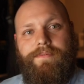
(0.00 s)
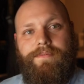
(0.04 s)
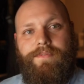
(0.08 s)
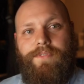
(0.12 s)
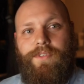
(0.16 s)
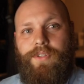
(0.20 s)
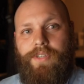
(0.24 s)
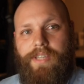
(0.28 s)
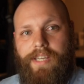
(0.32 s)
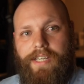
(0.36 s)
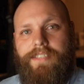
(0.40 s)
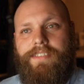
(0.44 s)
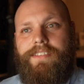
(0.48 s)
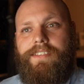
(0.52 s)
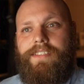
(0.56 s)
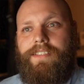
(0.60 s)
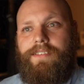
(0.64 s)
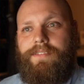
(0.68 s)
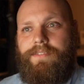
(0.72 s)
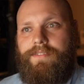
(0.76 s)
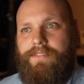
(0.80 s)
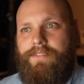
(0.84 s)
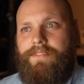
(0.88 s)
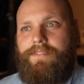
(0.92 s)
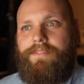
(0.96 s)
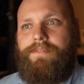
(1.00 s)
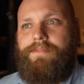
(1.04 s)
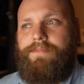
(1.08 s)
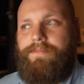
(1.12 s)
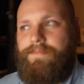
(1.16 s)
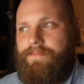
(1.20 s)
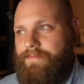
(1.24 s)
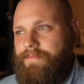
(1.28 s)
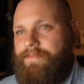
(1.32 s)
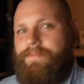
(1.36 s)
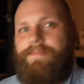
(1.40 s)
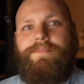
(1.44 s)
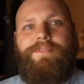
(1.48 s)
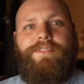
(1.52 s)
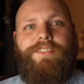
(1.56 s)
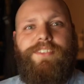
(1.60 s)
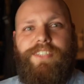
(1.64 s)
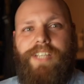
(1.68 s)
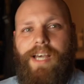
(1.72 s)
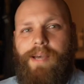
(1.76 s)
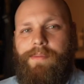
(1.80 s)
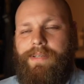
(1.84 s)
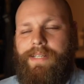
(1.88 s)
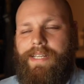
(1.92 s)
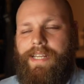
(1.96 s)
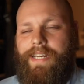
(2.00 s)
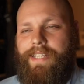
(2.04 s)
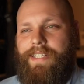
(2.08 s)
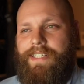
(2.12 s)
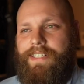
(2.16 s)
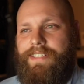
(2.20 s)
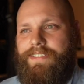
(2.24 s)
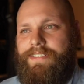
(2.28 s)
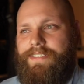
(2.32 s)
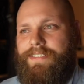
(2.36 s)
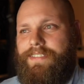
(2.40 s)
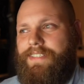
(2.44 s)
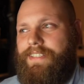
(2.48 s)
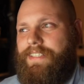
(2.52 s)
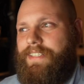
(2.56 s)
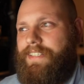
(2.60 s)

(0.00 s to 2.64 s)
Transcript: you guessed it, cybernetics.